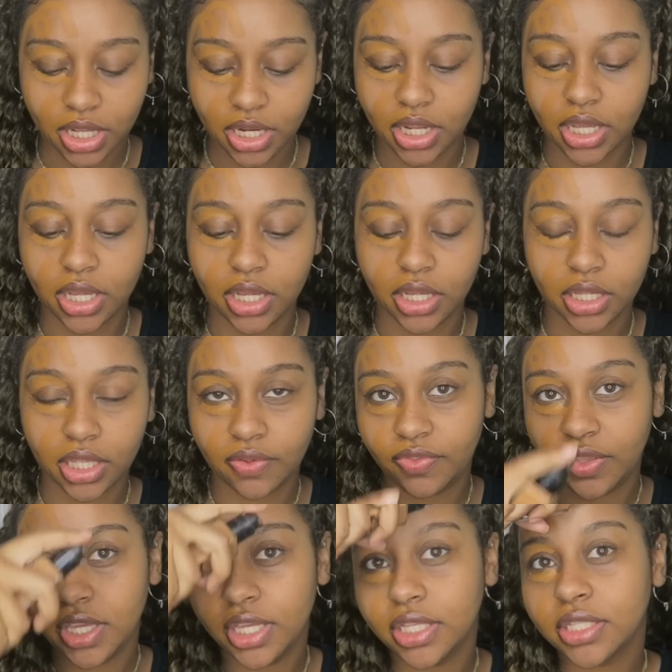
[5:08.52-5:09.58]
gonna give
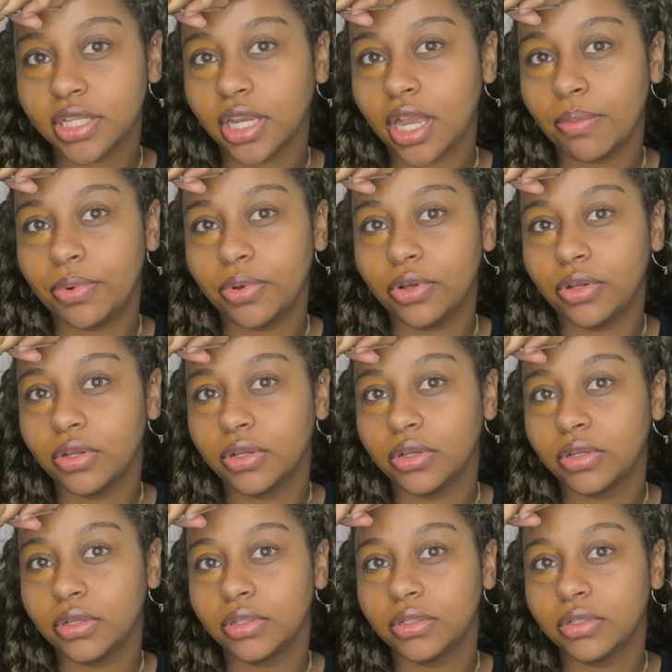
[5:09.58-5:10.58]
this a couple